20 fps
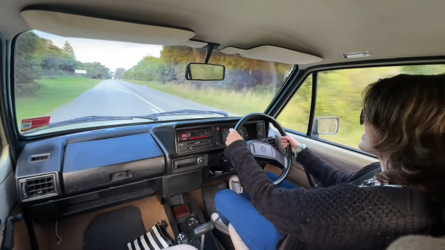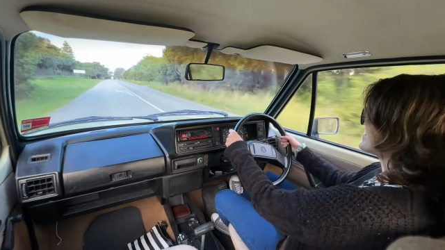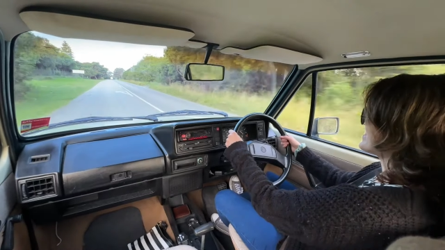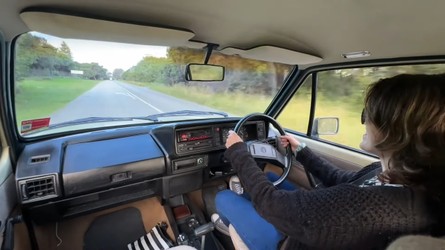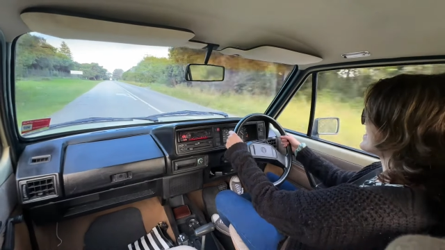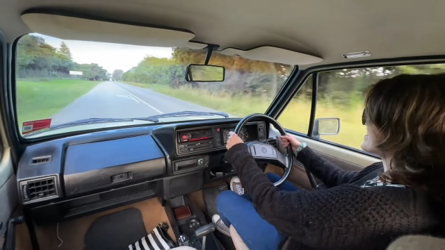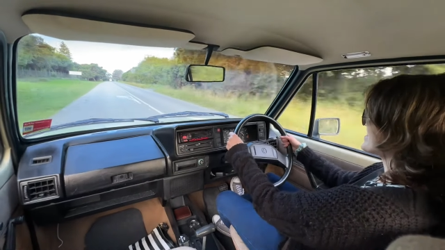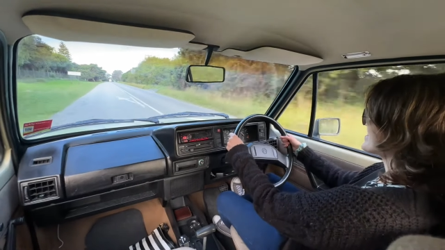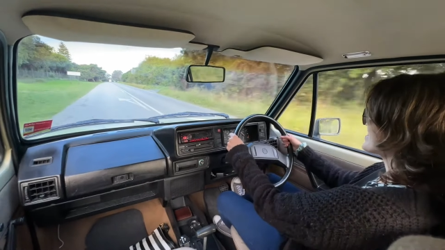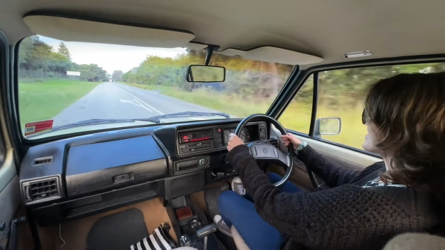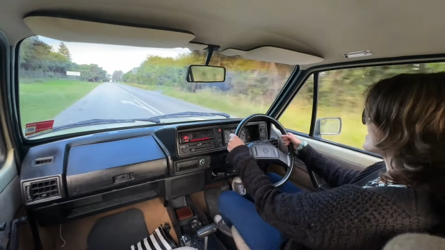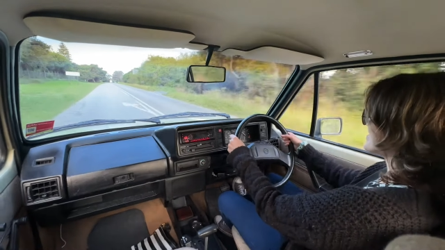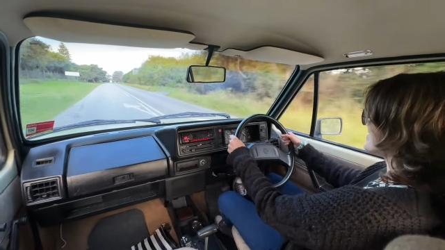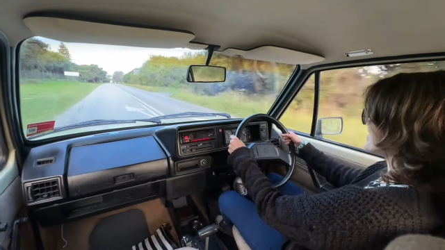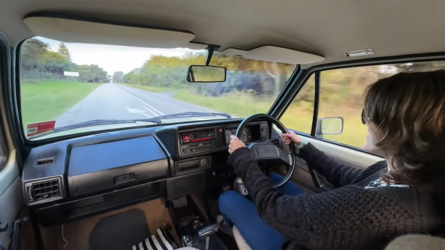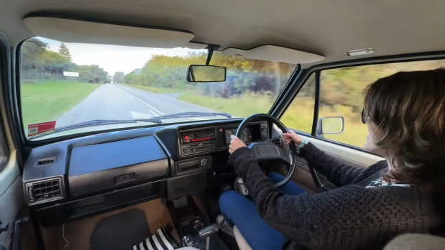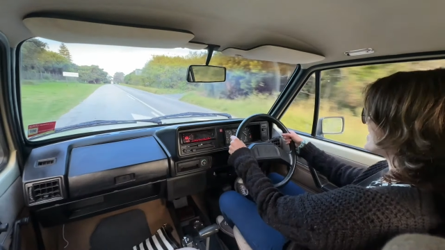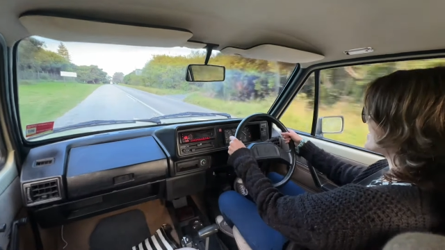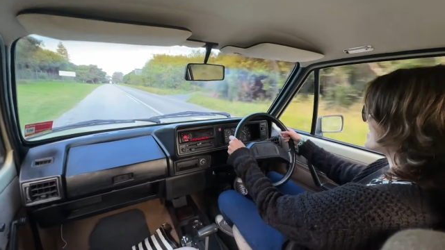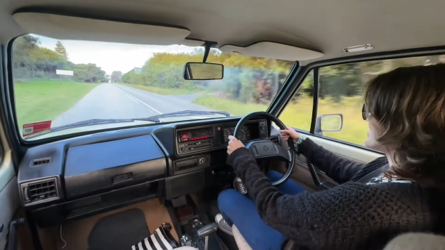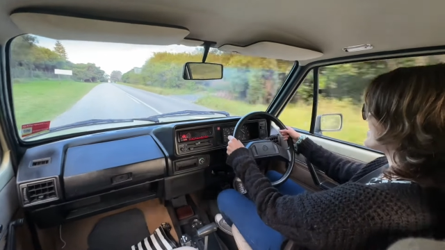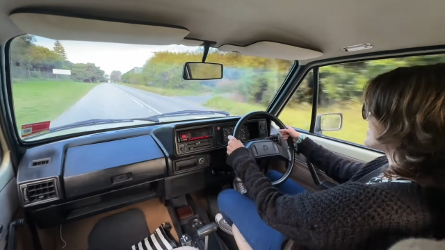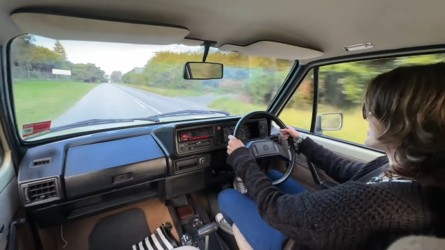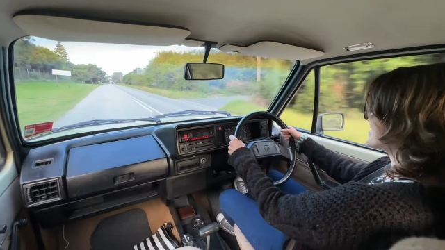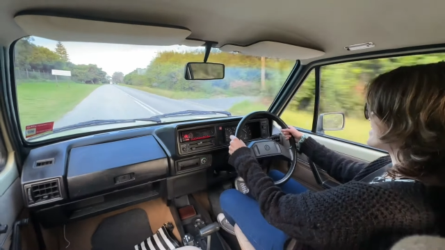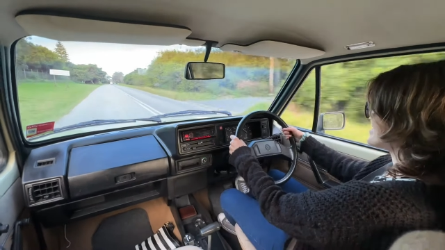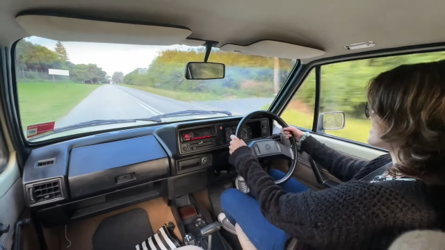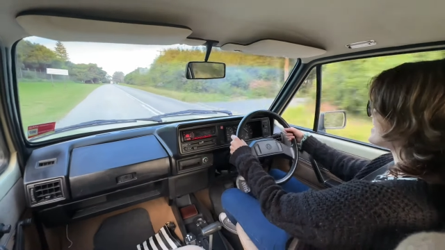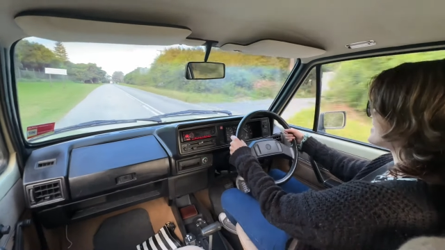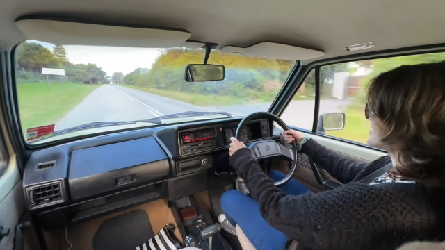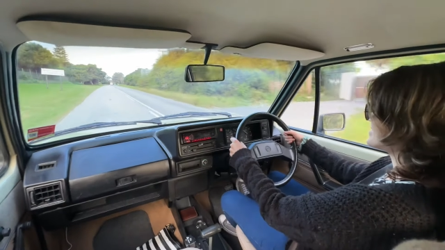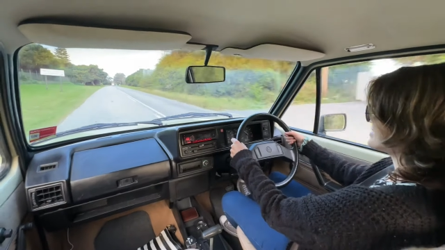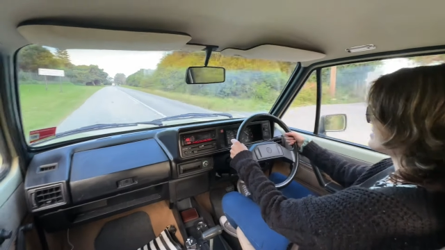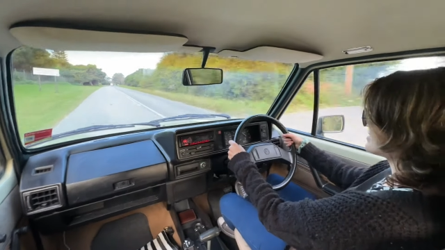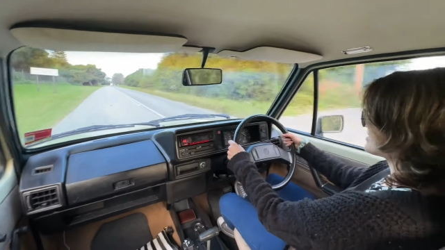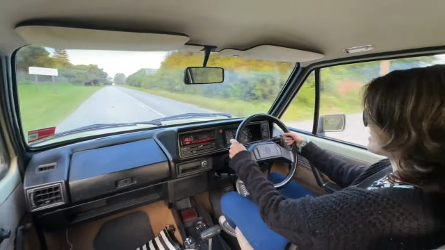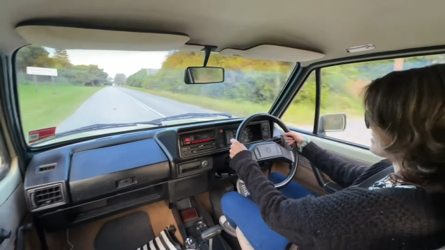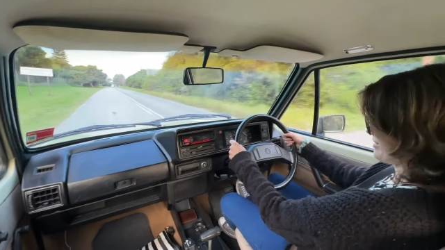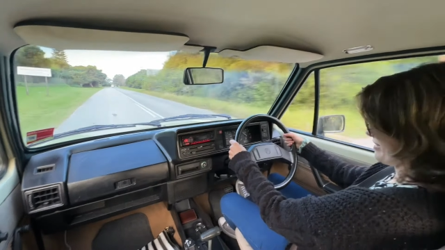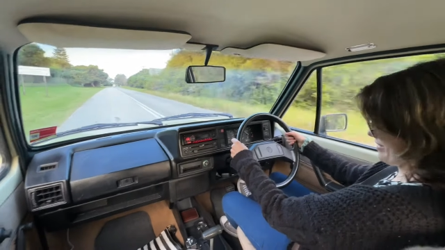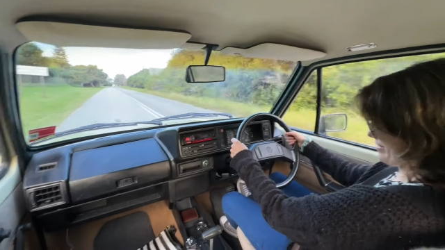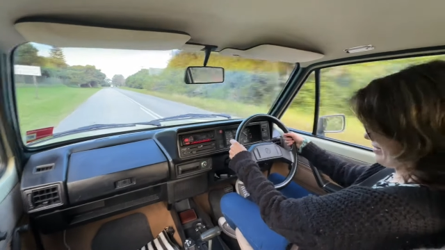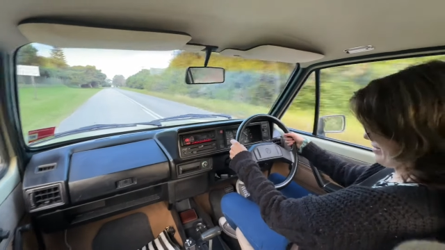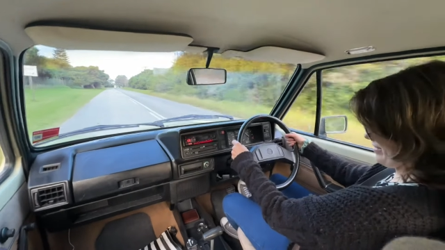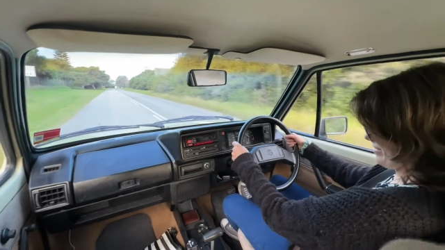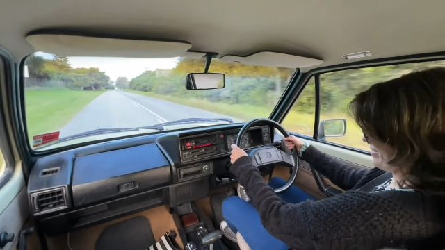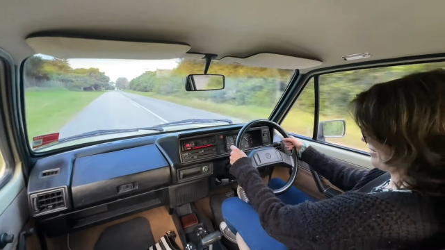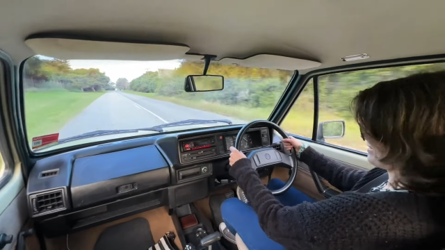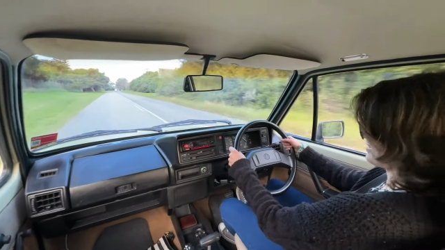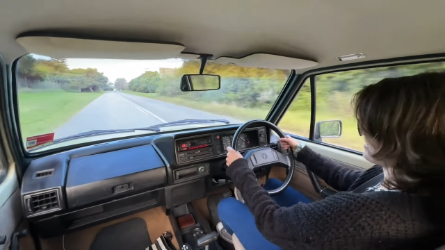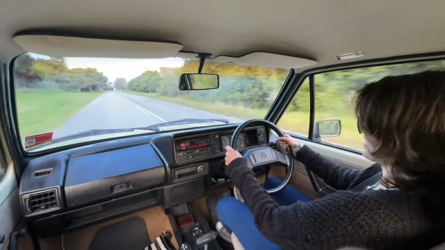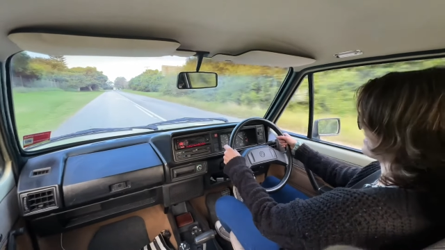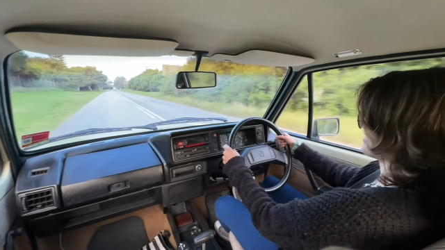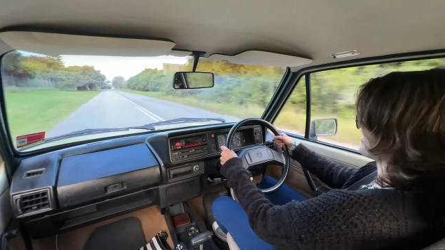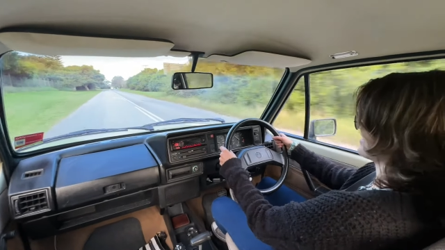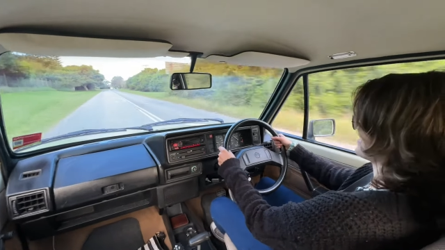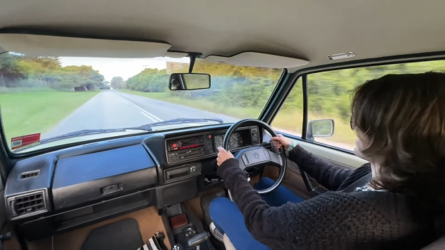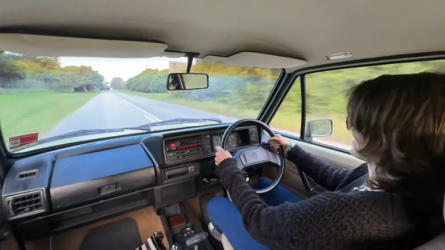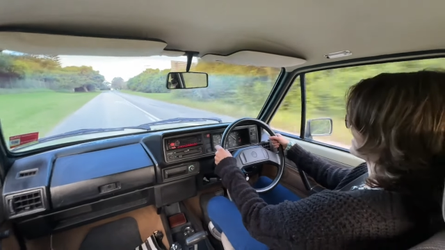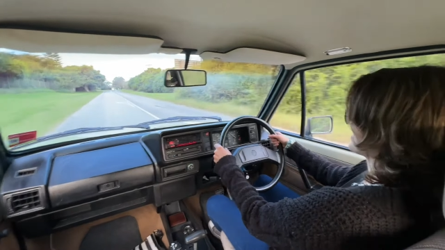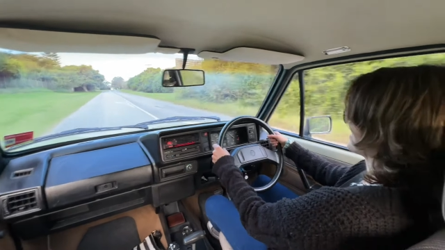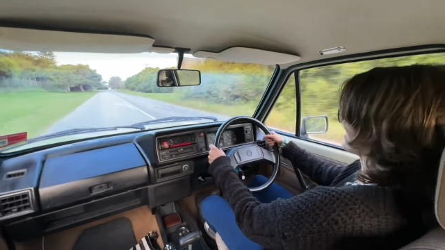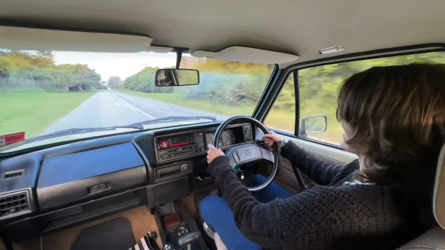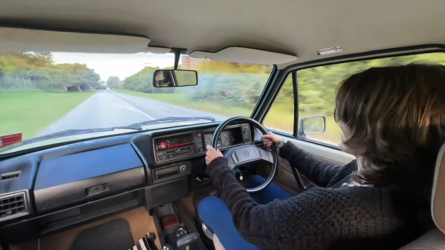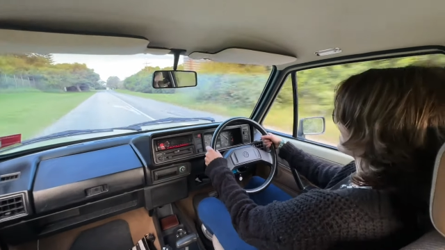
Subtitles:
No face is visible, so there are no lips to read.